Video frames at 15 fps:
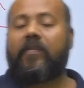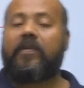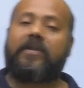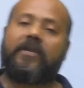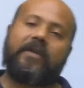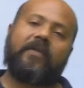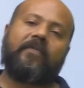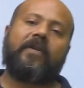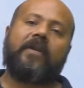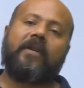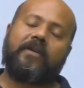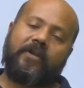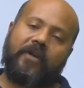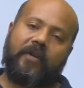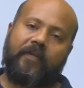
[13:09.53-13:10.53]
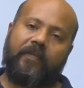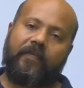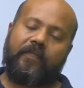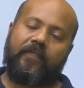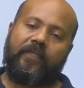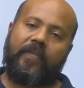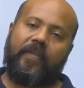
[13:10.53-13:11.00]
capacitive in nature
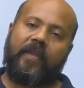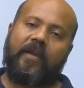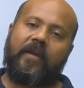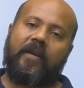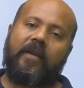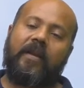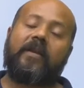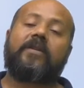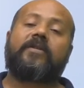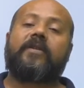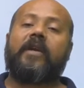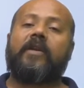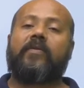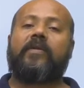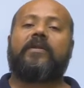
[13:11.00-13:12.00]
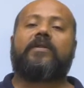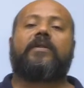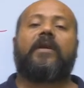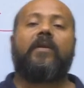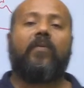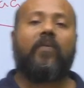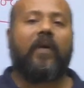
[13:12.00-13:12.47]
let us try to
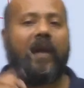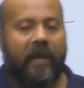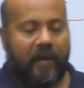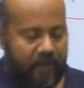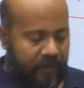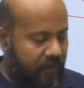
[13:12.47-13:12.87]
understand why